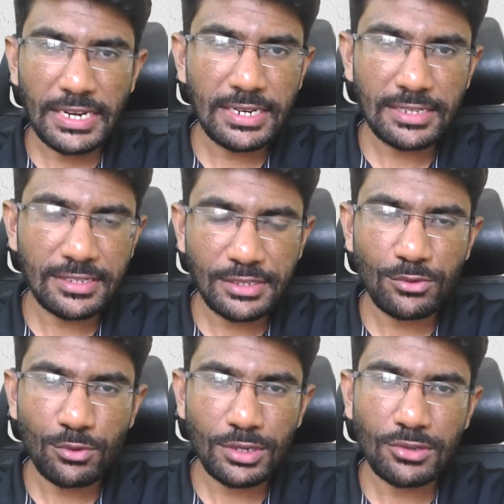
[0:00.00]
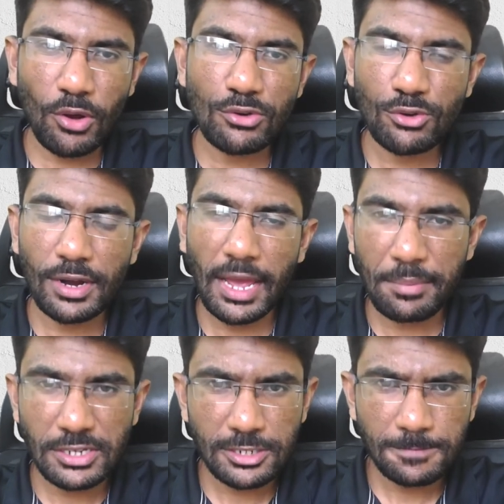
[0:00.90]
Indecisive is also a
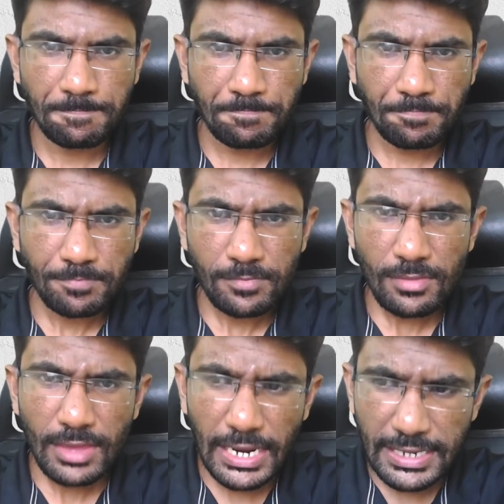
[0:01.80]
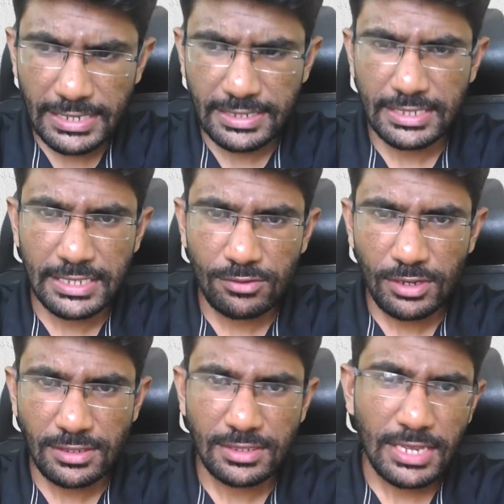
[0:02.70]
habit.
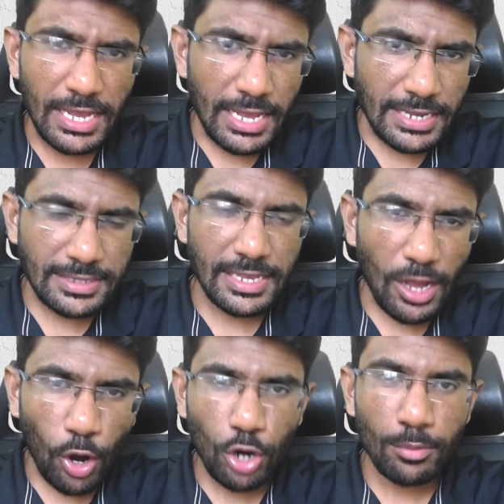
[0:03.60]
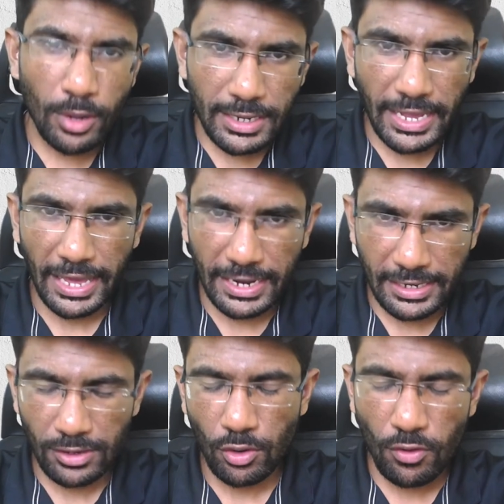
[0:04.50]
Decisiveness is the hallmark
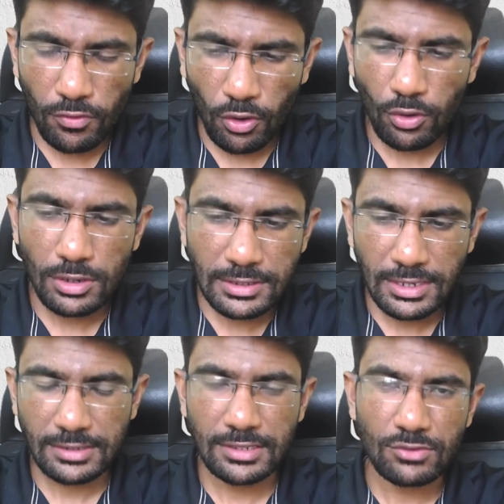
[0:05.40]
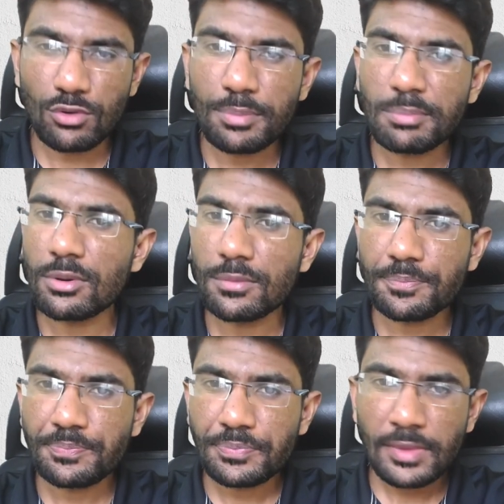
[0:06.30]
character of all successful people.
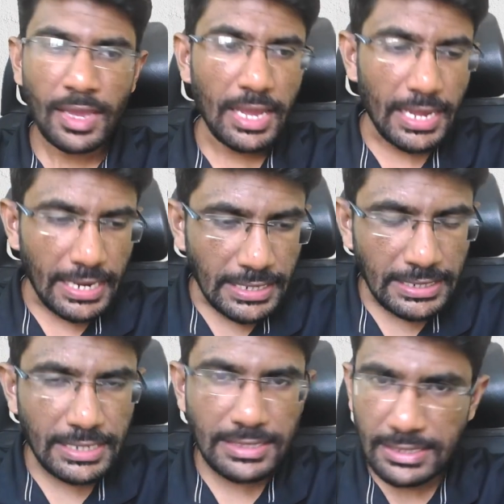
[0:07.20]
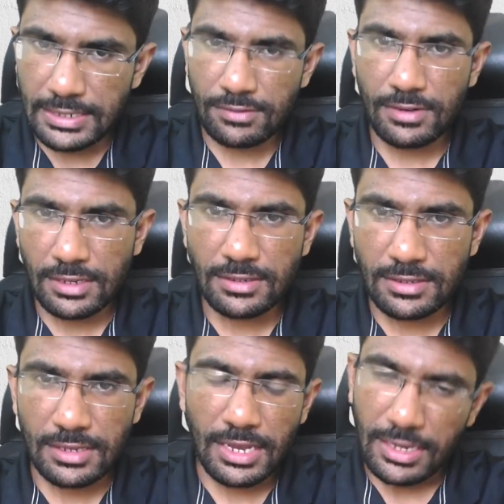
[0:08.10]

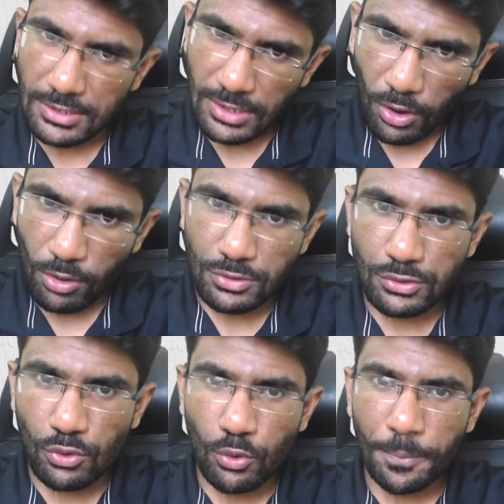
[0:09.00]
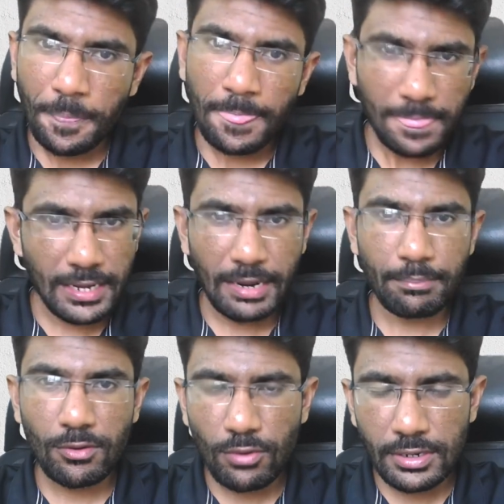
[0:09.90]
Indecisiveness is also the
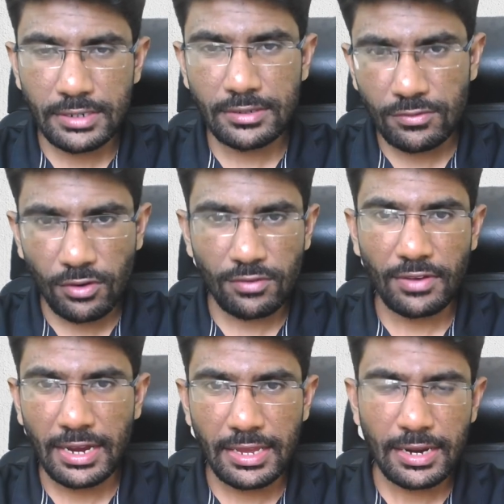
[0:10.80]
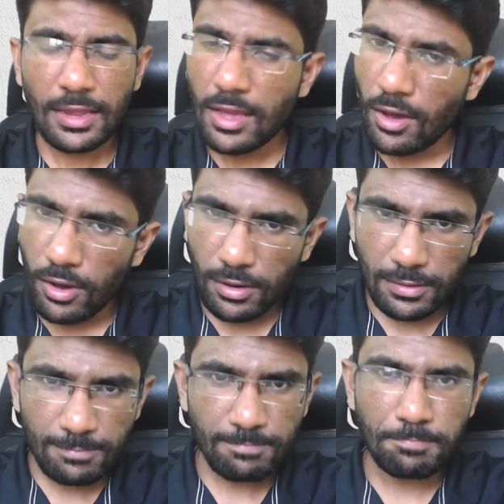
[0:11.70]
number one reason for failure,
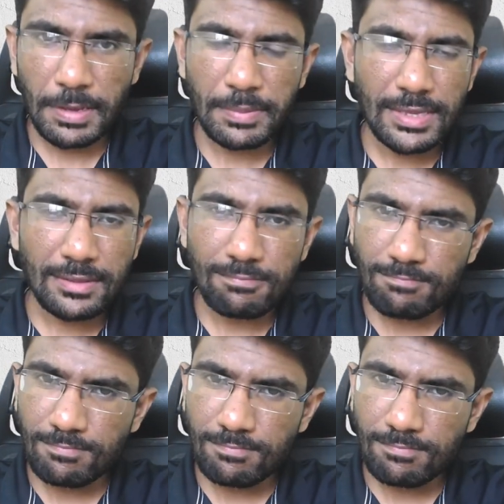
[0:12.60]
or maybe